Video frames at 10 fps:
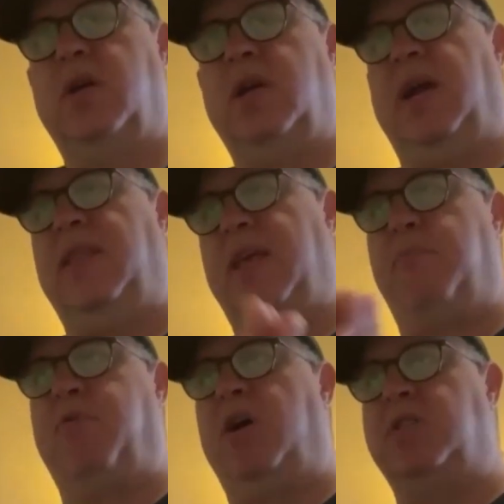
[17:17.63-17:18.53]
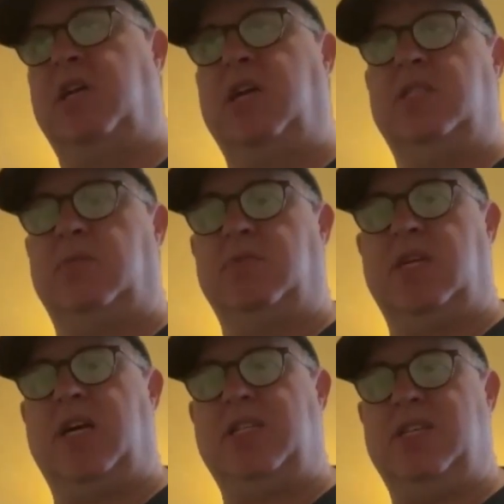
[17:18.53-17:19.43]
and that project gets some
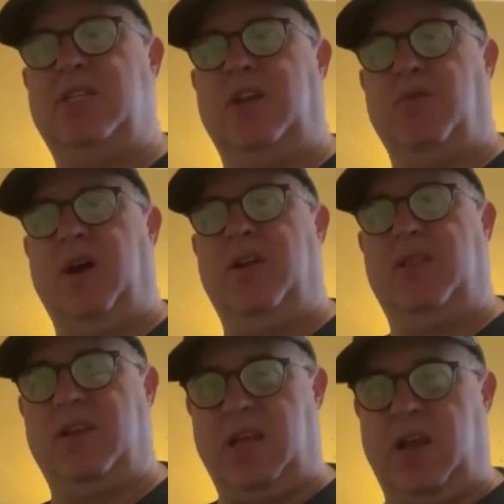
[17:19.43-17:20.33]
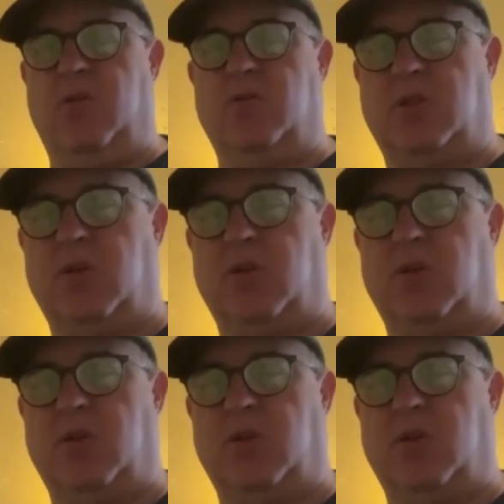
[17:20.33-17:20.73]
toxicity around it, then that hurts their